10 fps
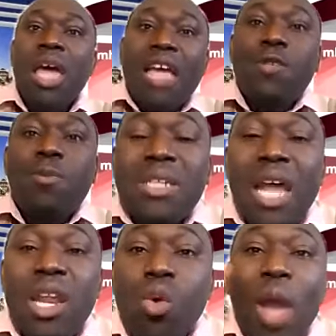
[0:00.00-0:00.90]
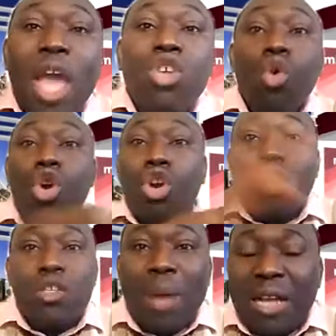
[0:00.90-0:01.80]
especially when you
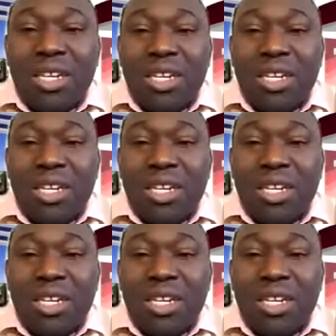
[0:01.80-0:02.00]
cross boundary,